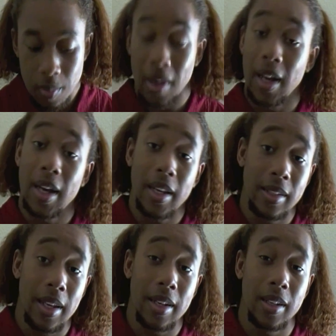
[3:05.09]

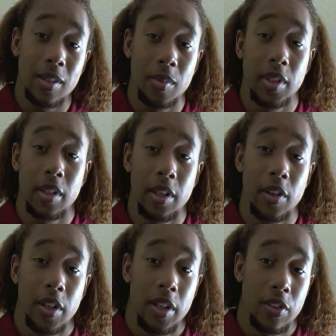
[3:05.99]
Behind that comes the
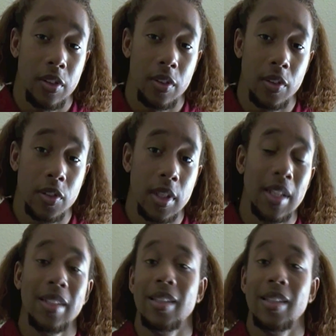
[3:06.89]
Near Easterners.